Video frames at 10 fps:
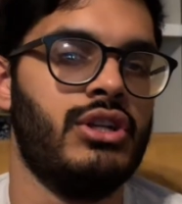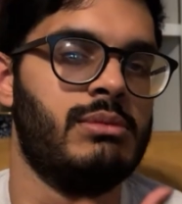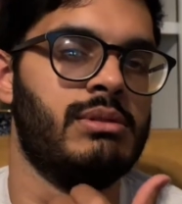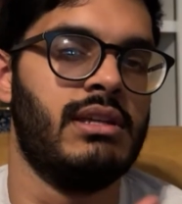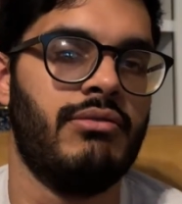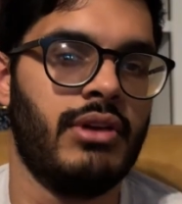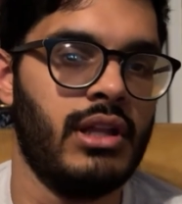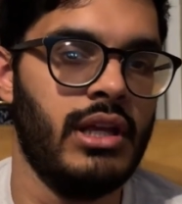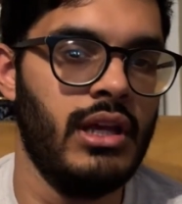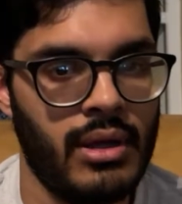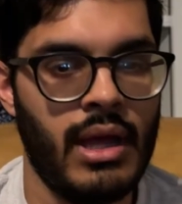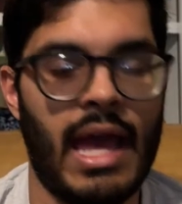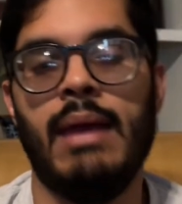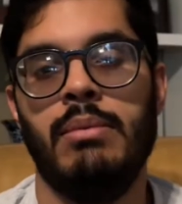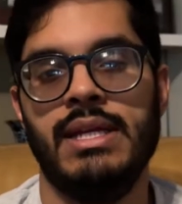specifically
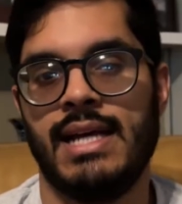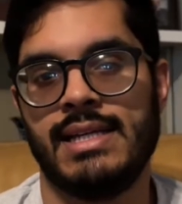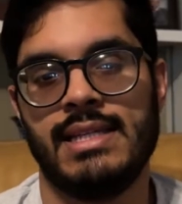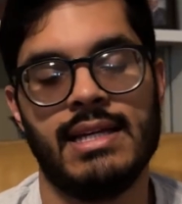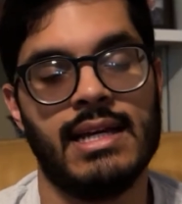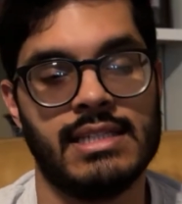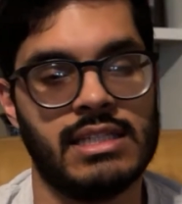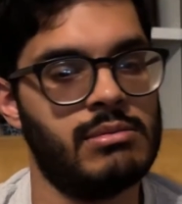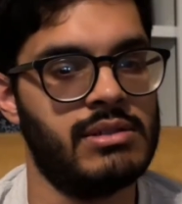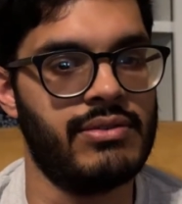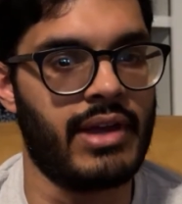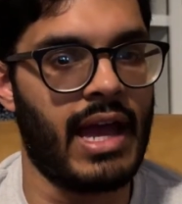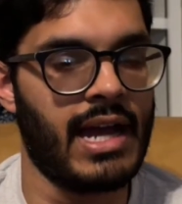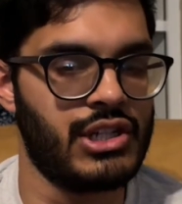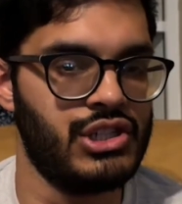A/B testing as the specific
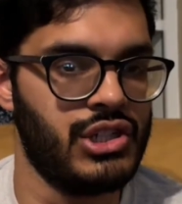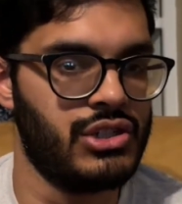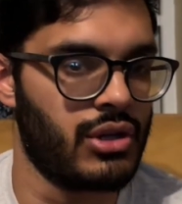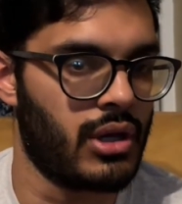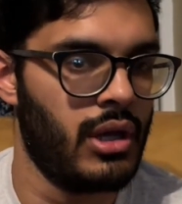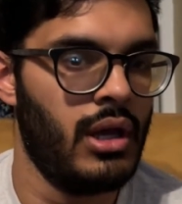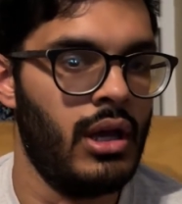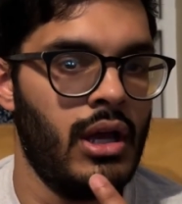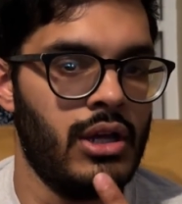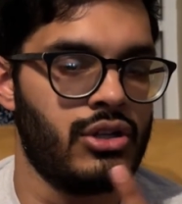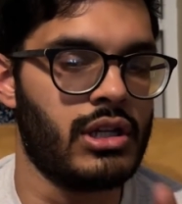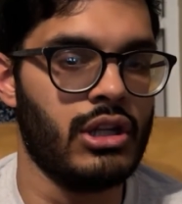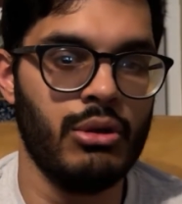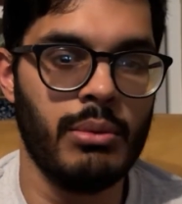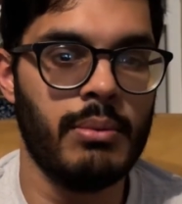actions he took. He talked a
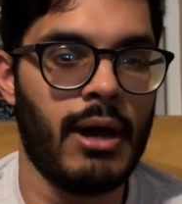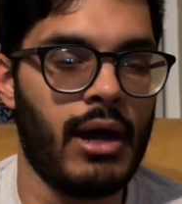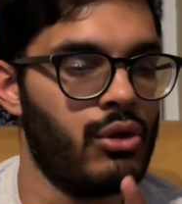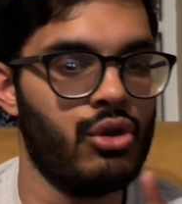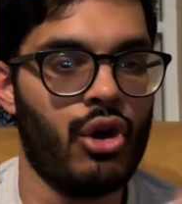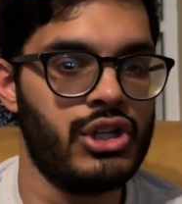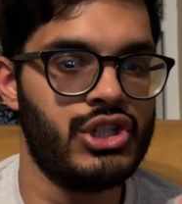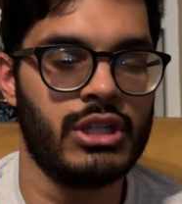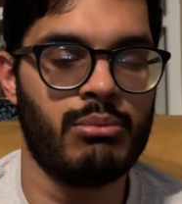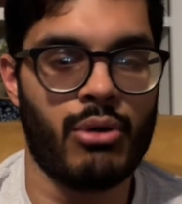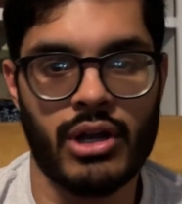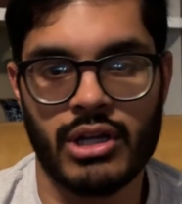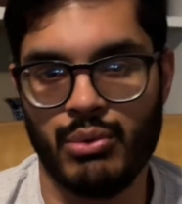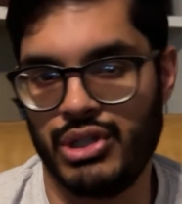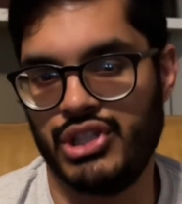little bit about launching the product,
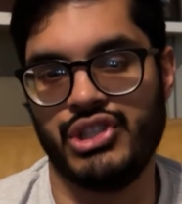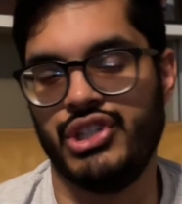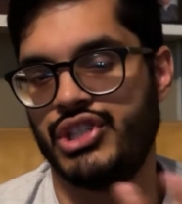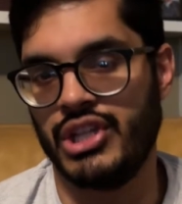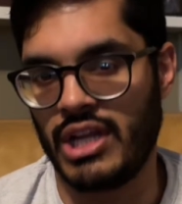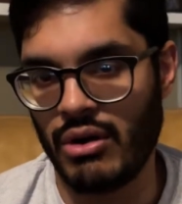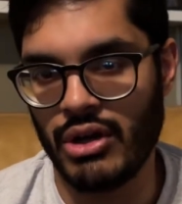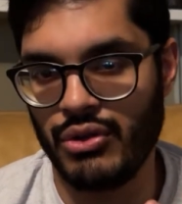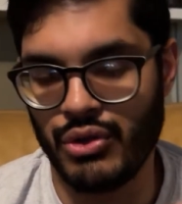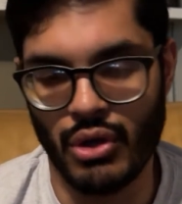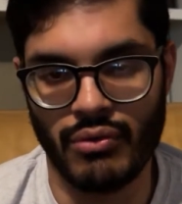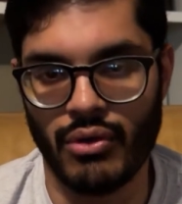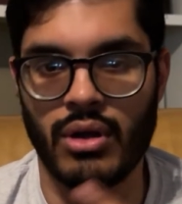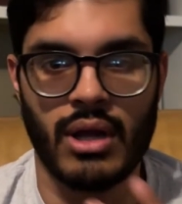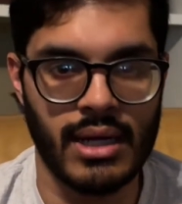which is the scenario and the
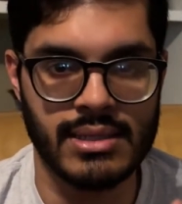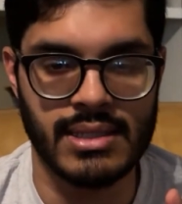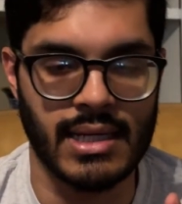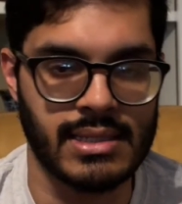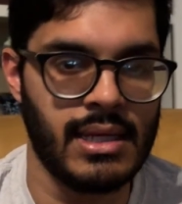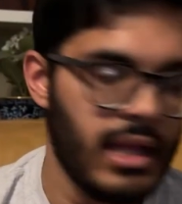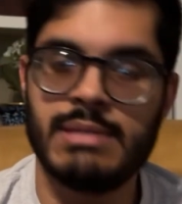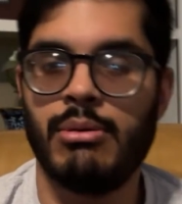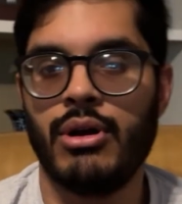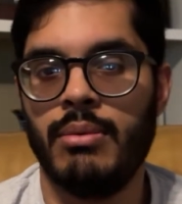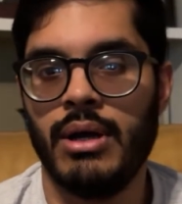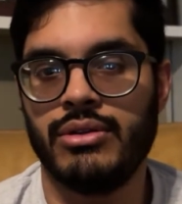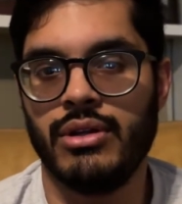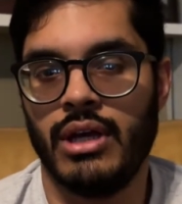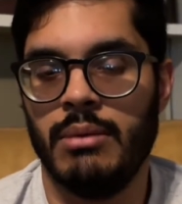overall context. And he spoke about
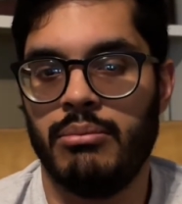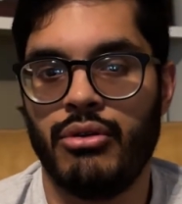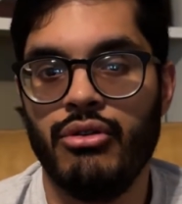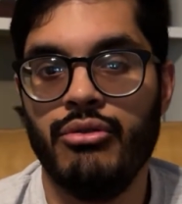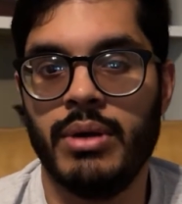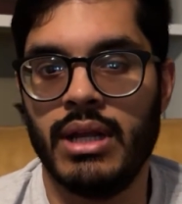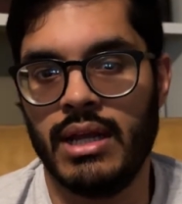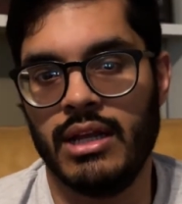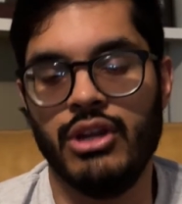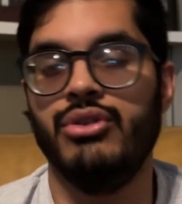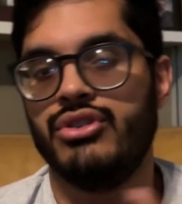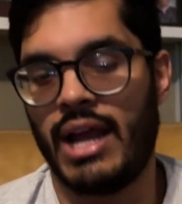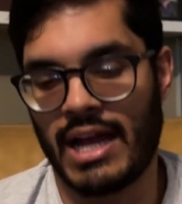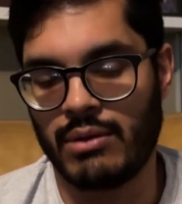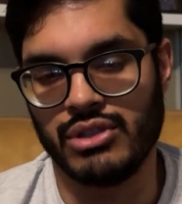the improvement in user
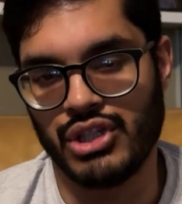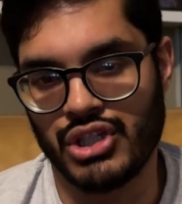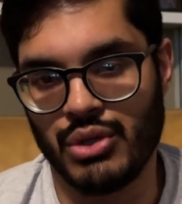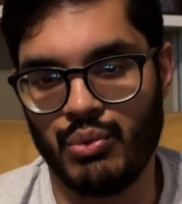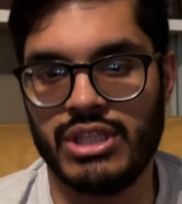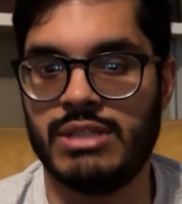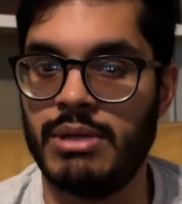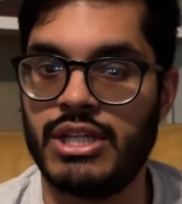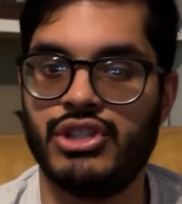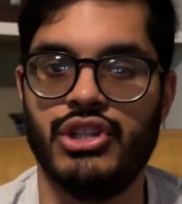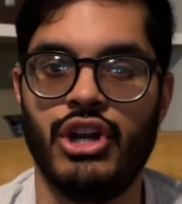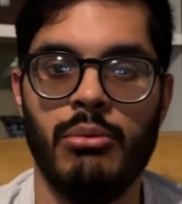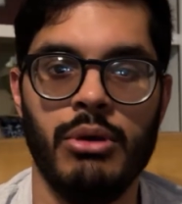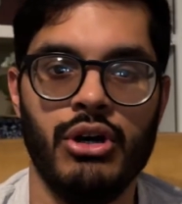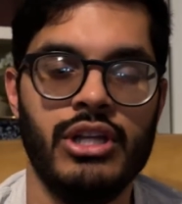acquisition, which speaks to their
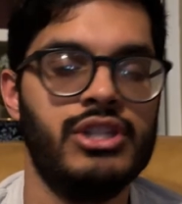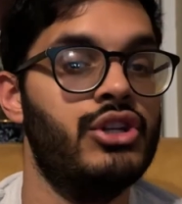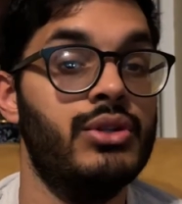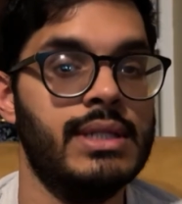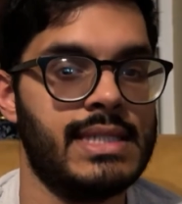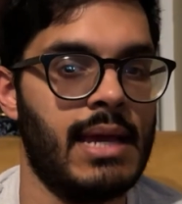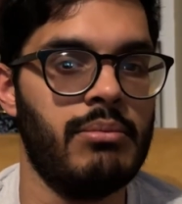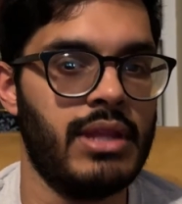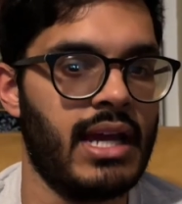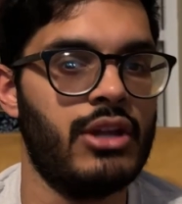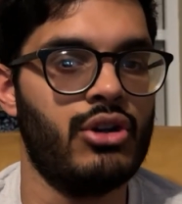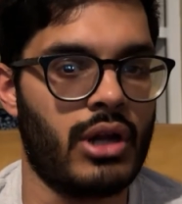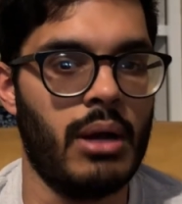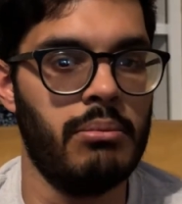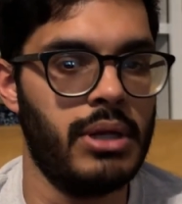ability to do the same thing at your
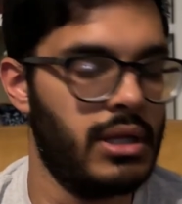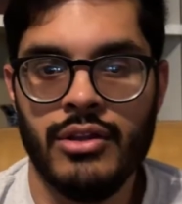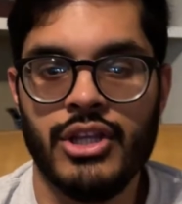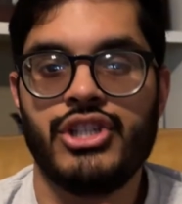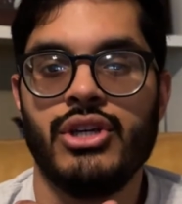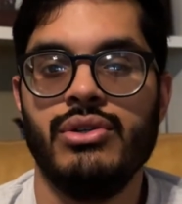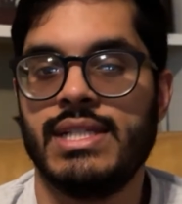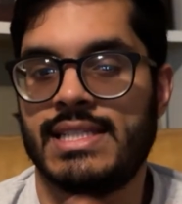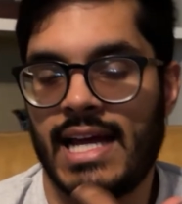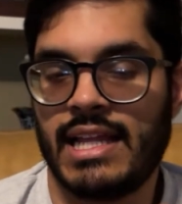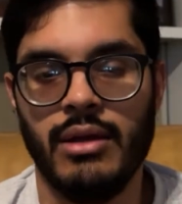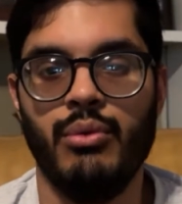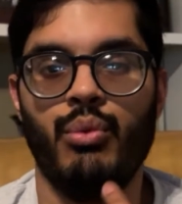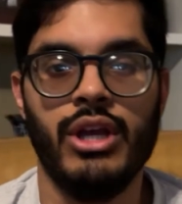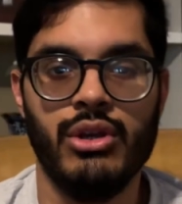company. This shows exactly
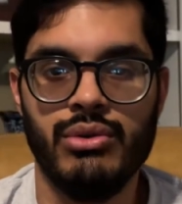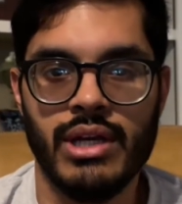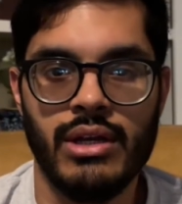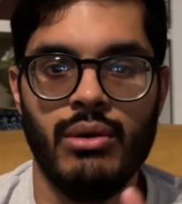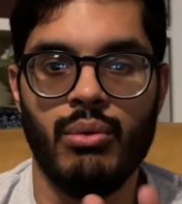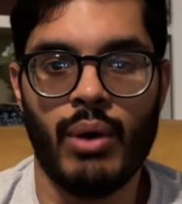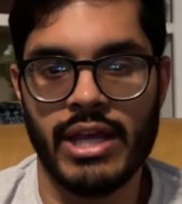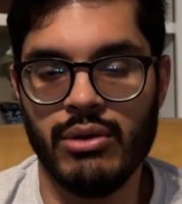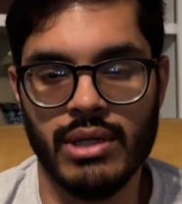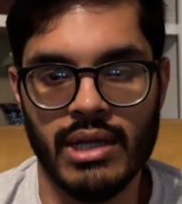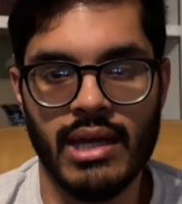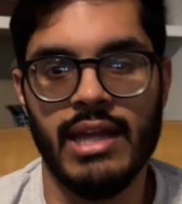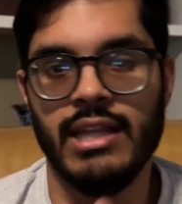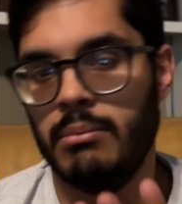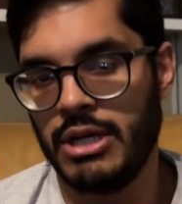what you did, why you did it,
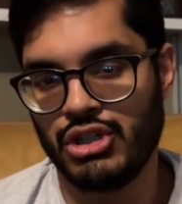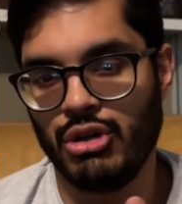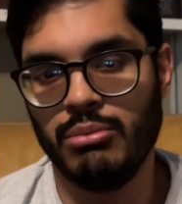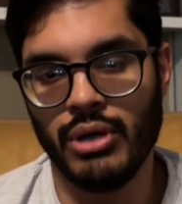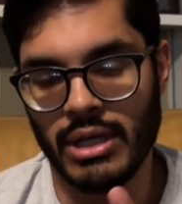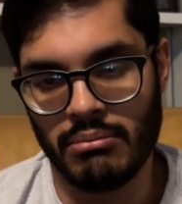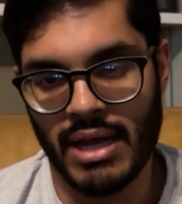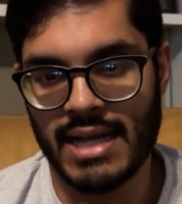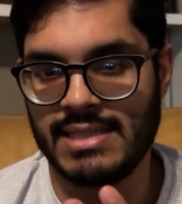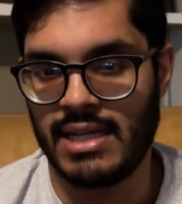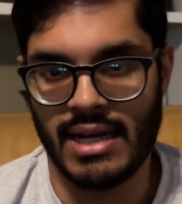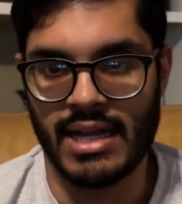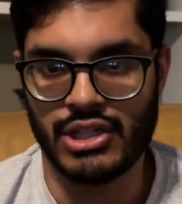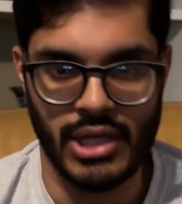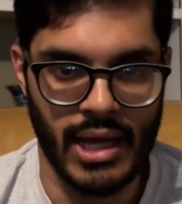and the measurable impacts that it
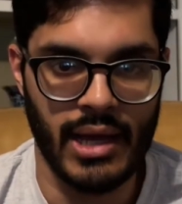actually had.